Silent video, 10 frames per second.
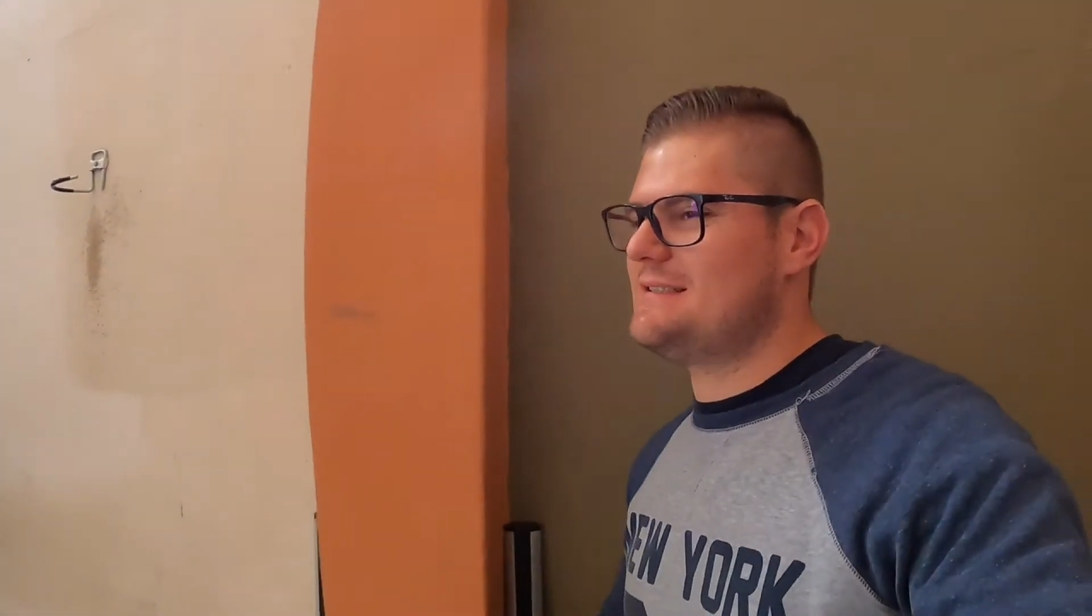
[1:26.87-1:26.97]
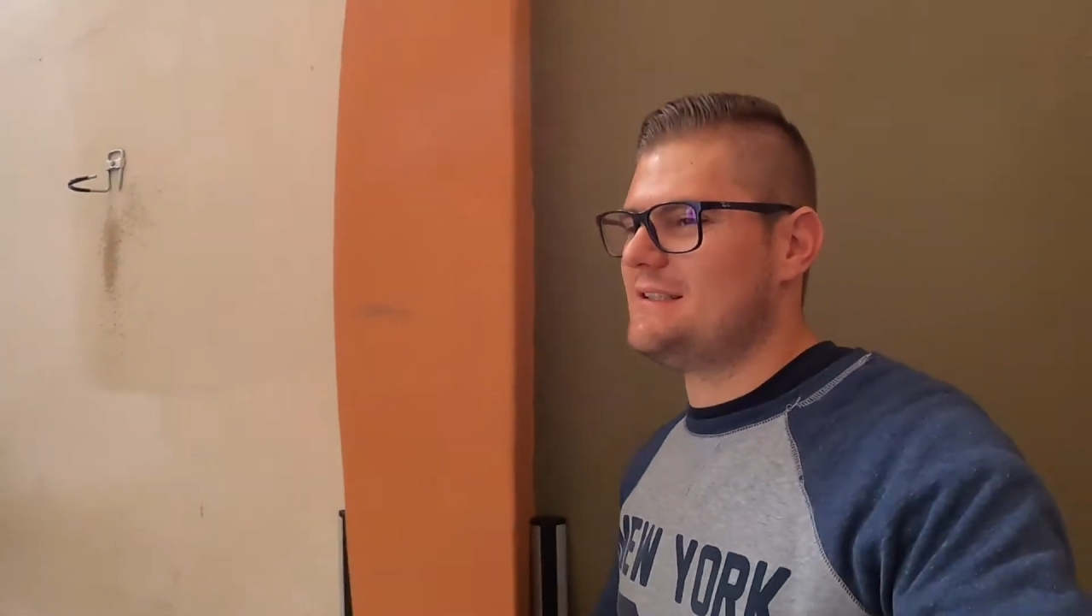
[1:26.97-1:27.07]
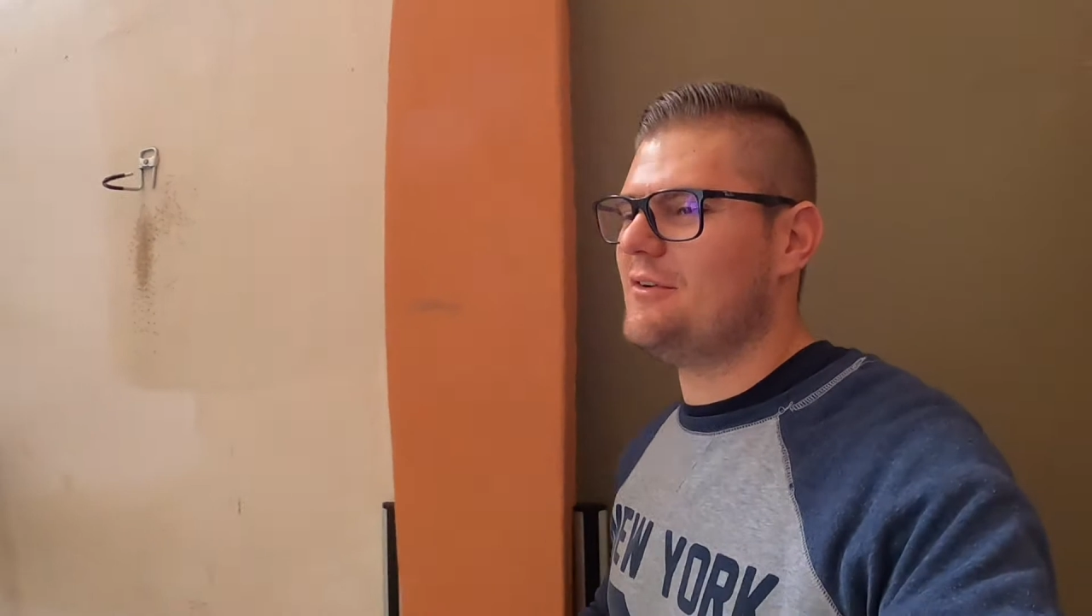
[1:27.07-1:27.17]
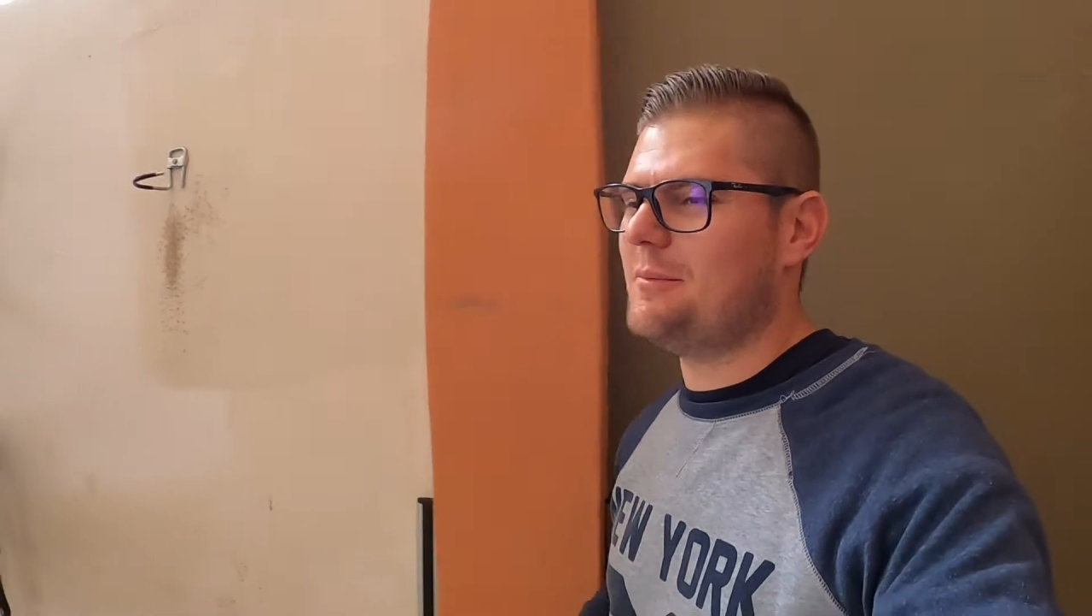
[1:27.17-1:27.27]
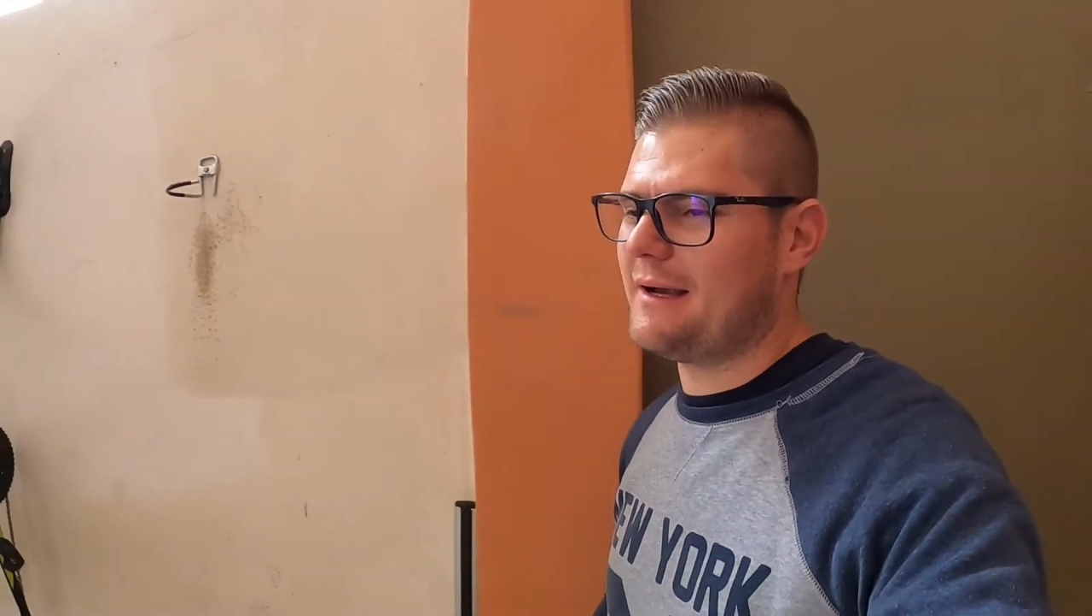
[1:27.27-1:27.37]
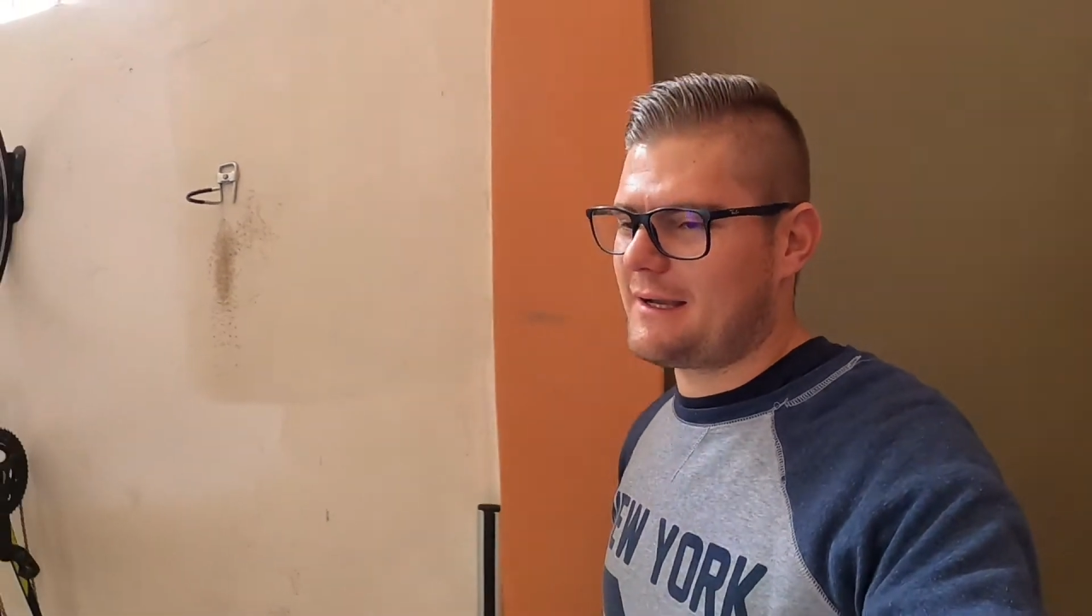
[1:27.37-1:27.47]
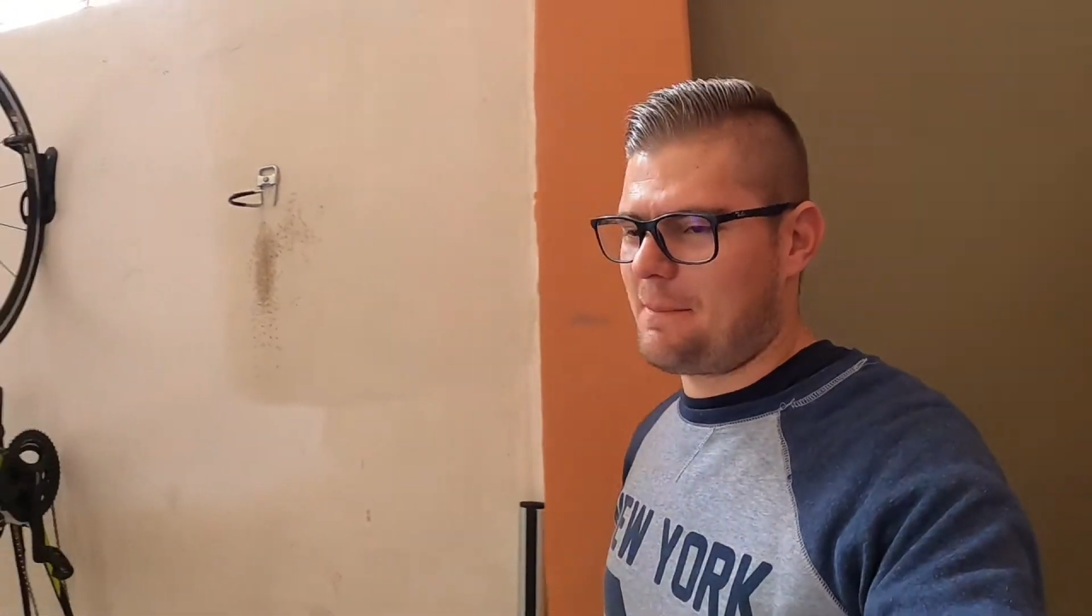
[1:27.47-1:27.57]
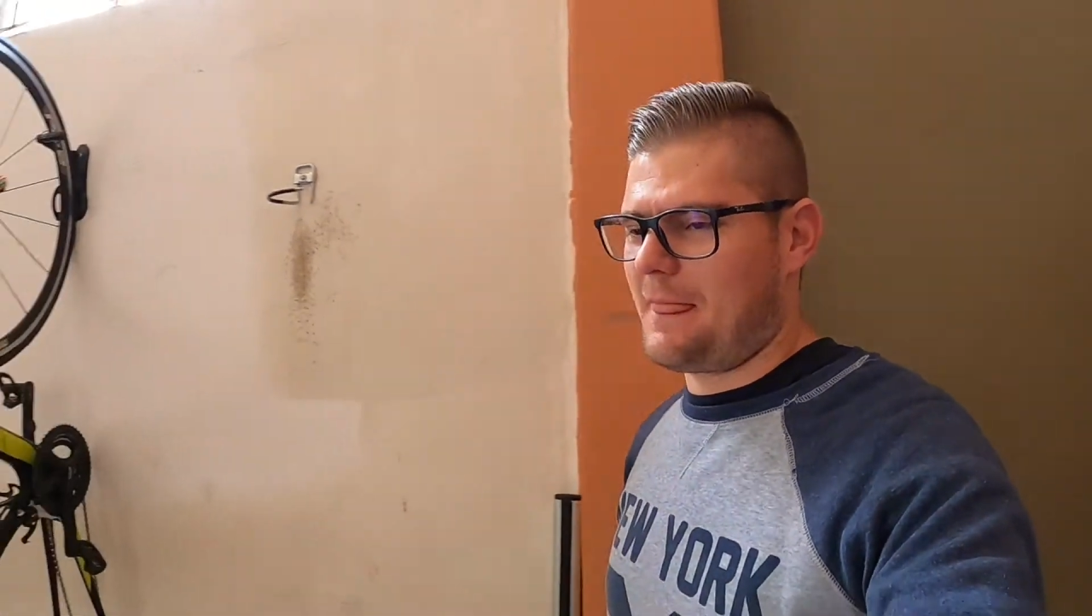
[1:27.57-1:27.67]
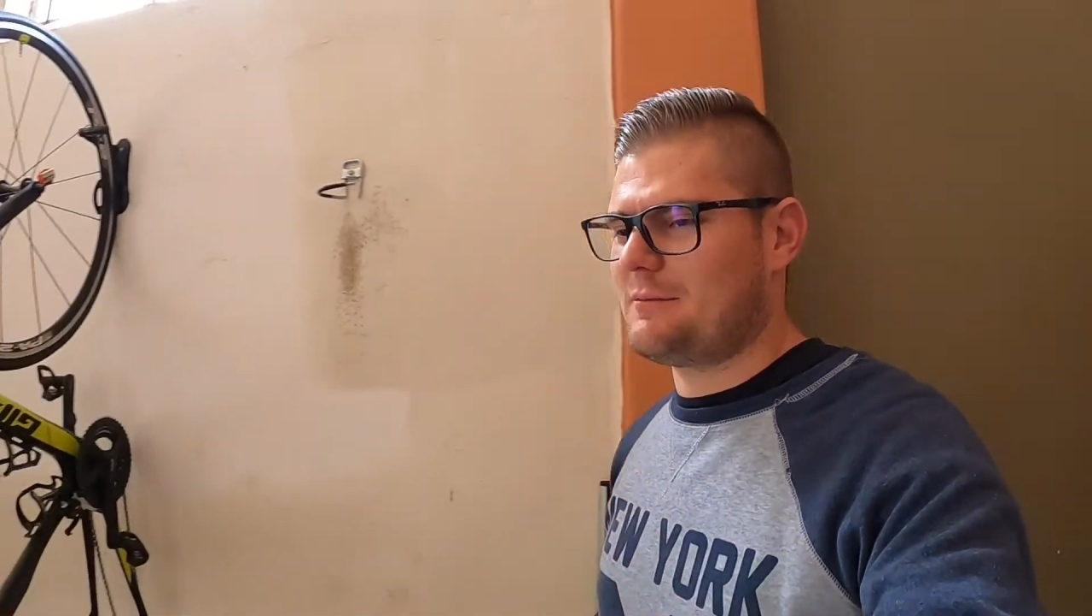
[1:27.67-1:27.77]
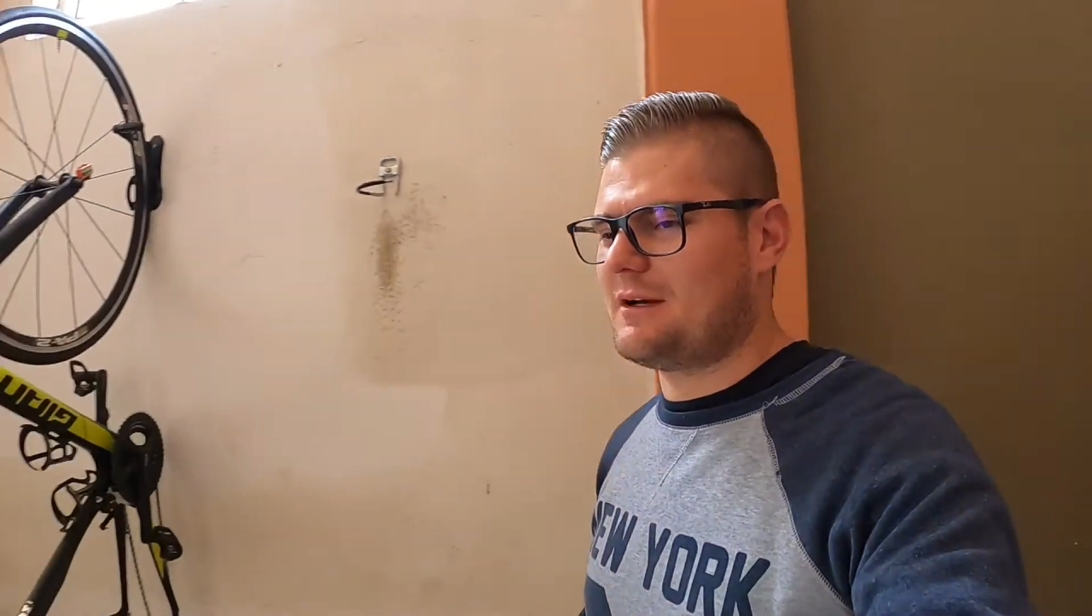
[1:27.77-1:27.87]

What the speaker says: the Silverback.